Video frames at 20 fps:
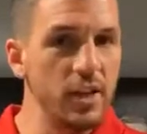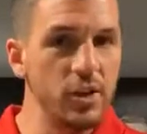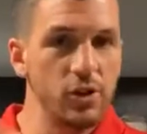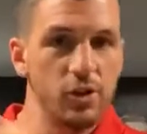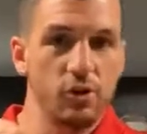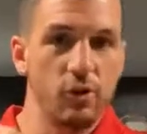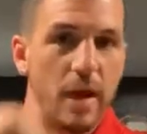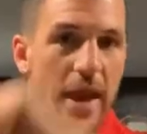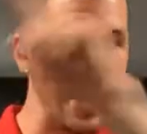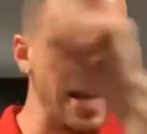
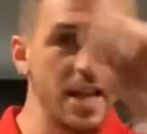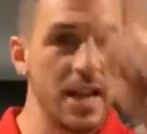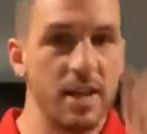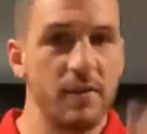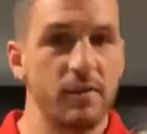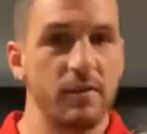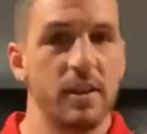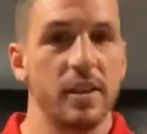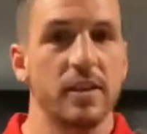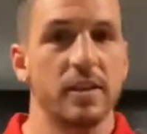do any
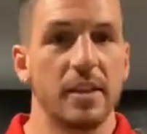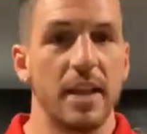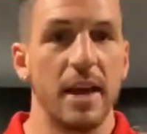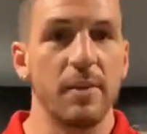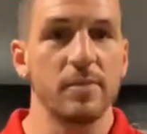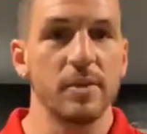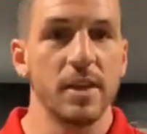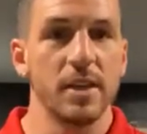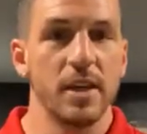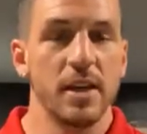of these
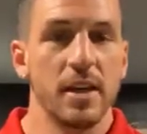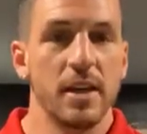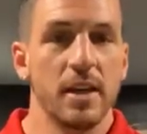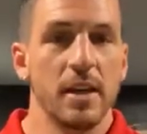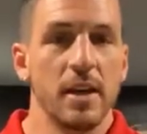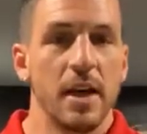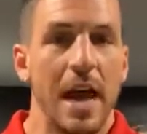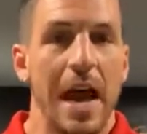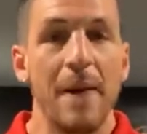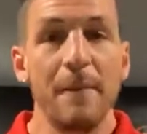steps,
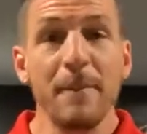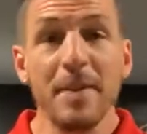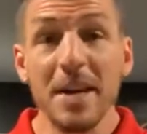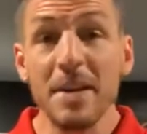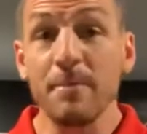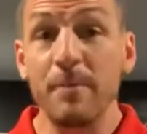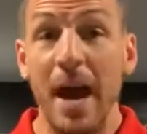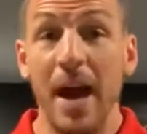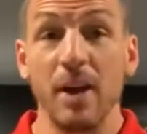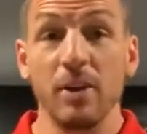how
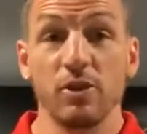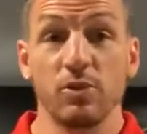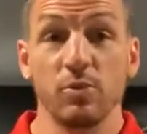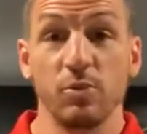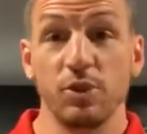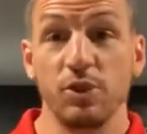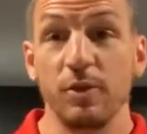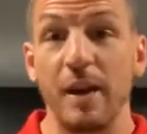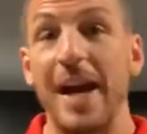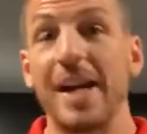many pounds
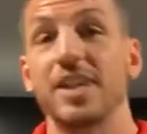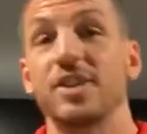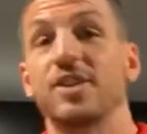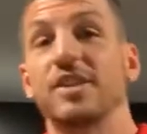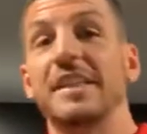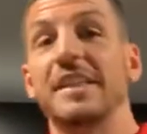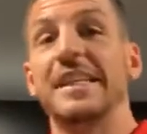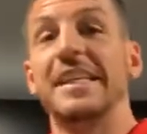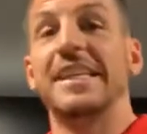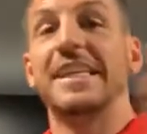would you
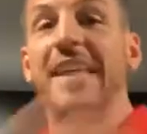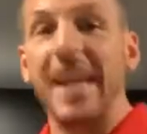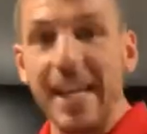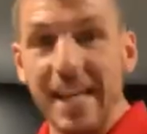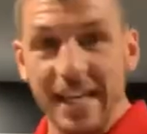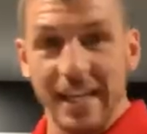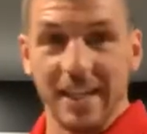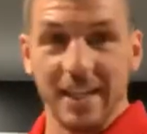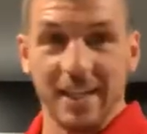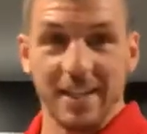actually
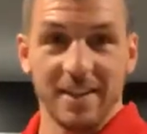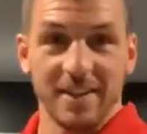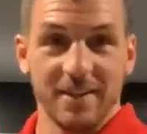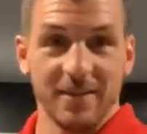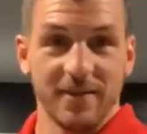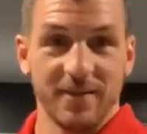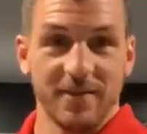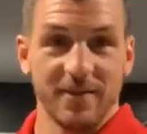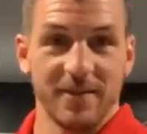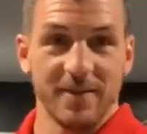gain?
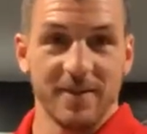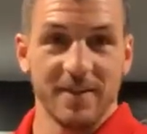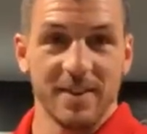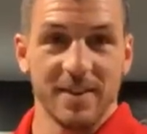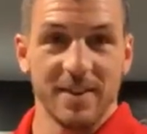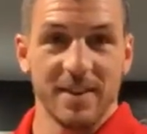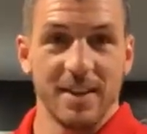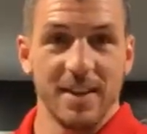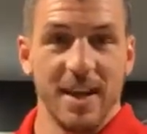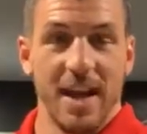
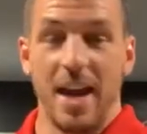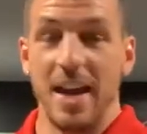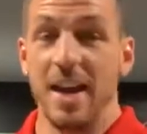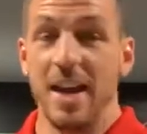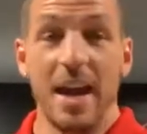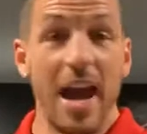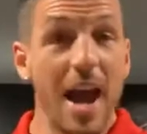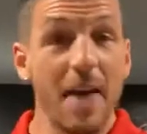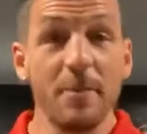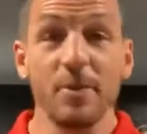And
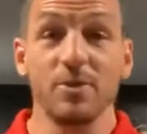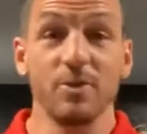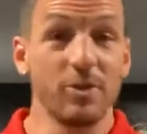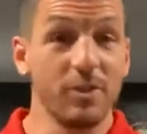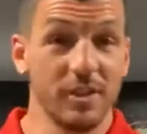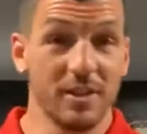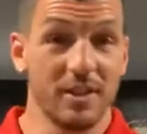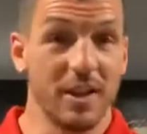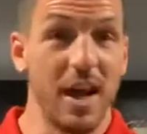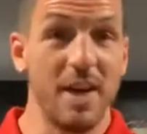it happens
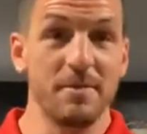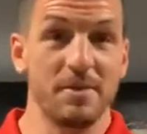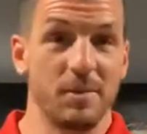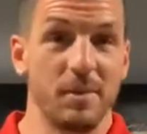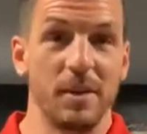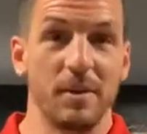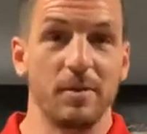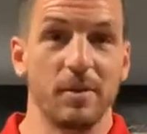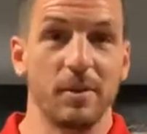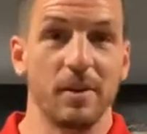all the time to
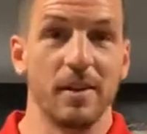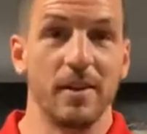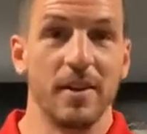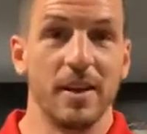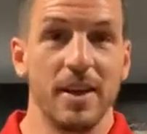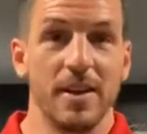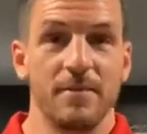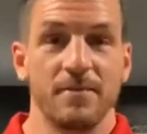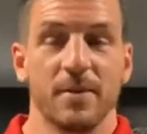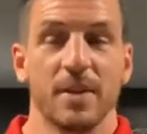people.
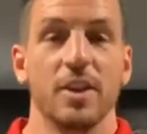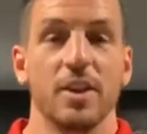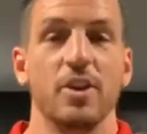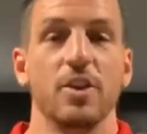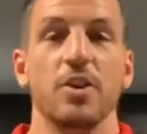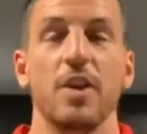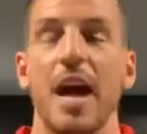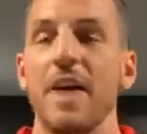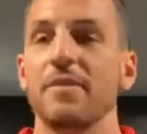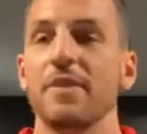You know,
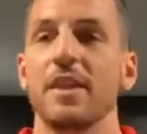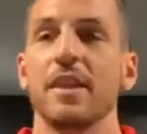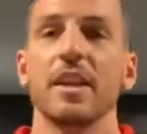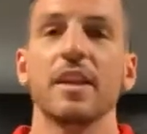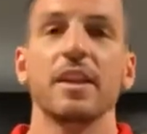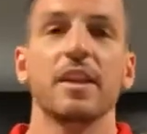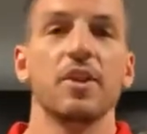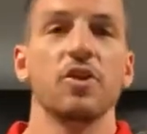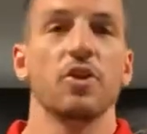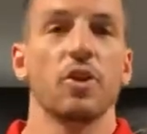you have to
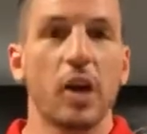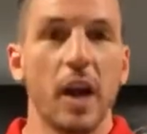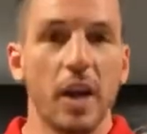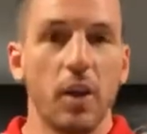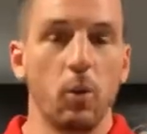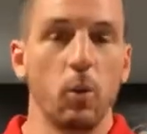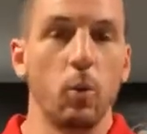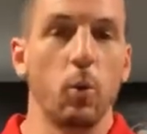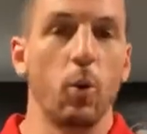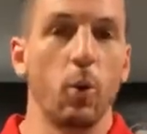think that you're
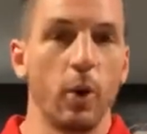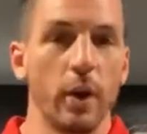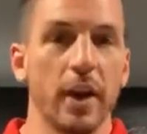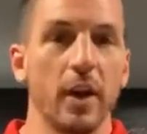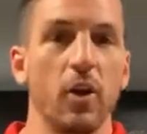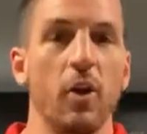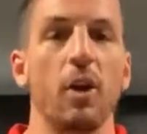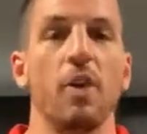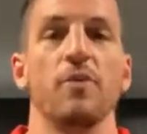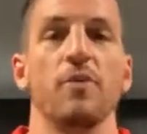kind of
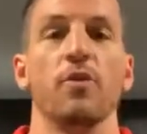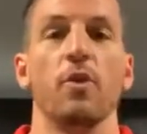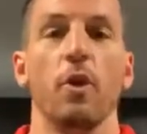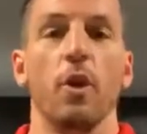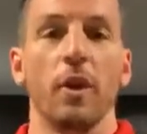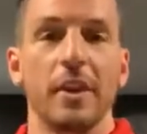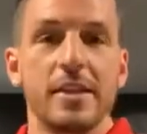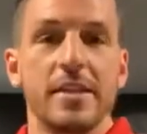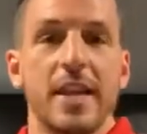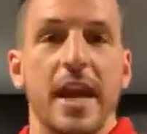warding off
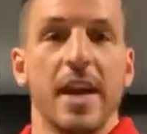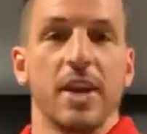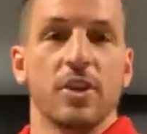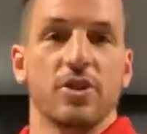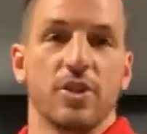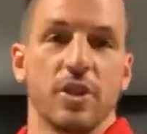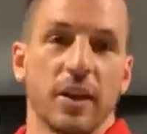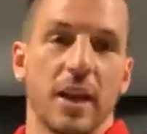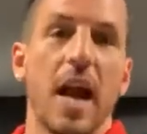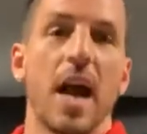all these
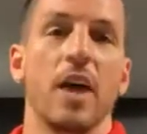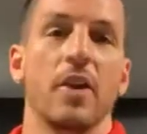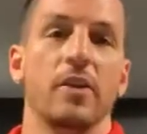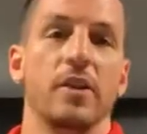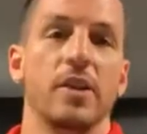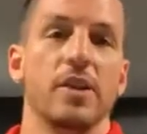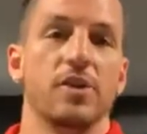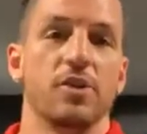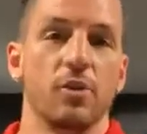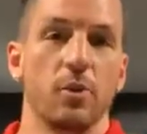extra
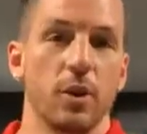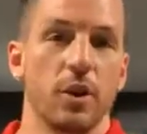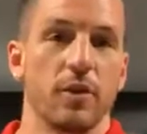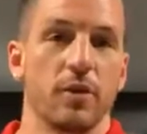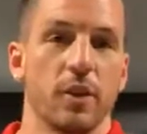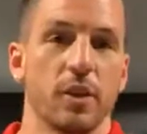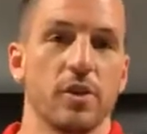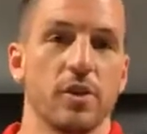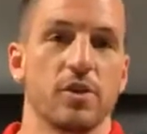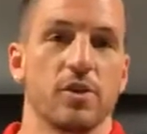calories you would
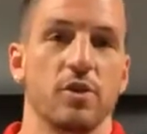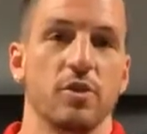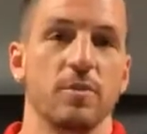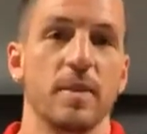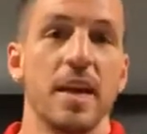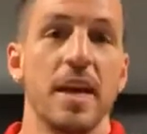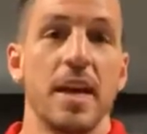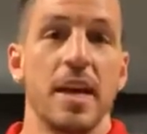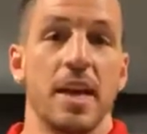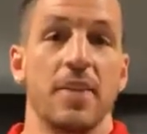have
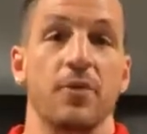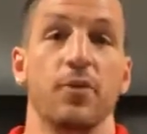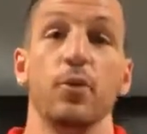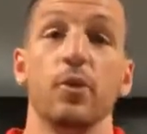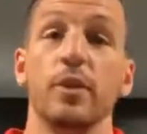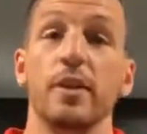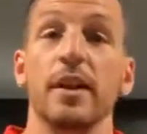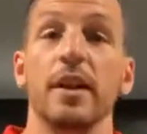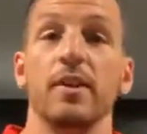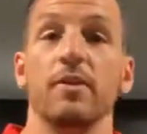consumed if you
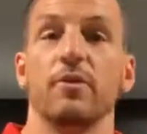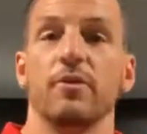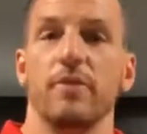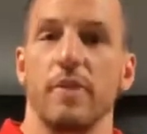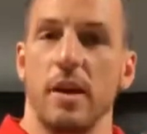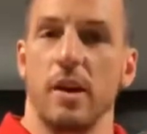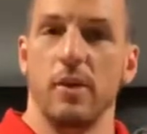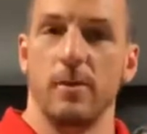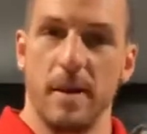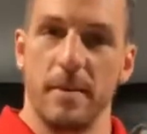didn't
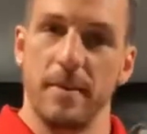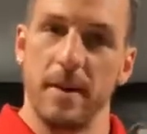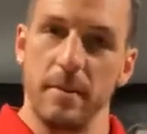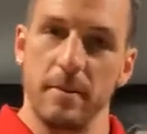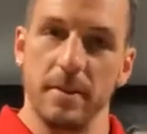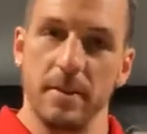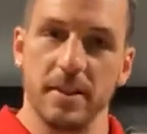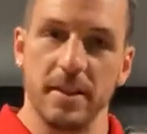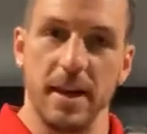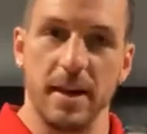follow my
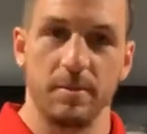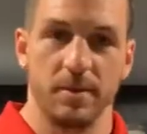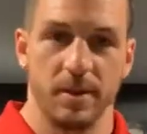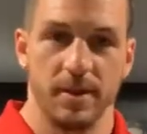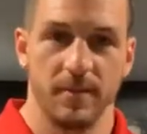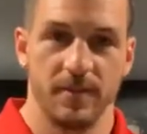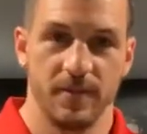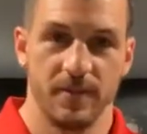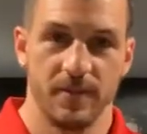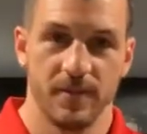baby
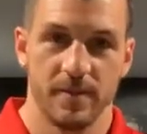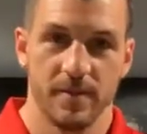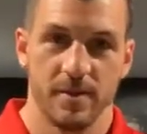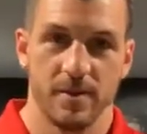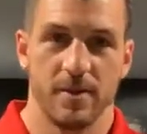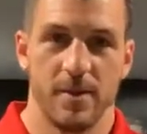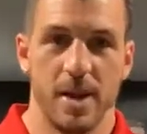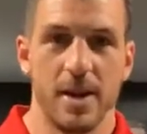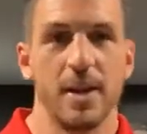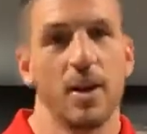steps.
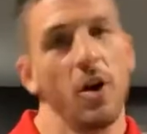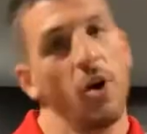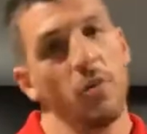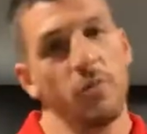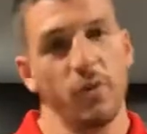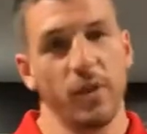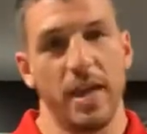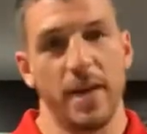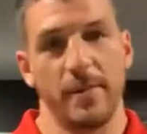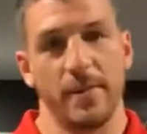All right,
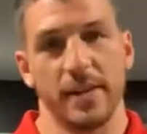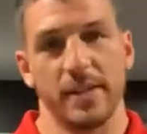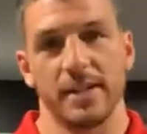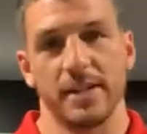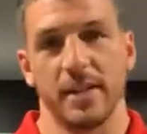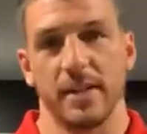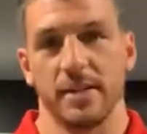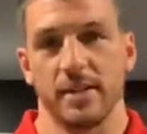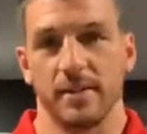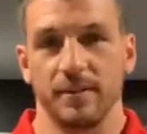hopefully that makes
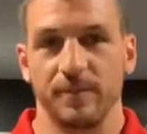sense.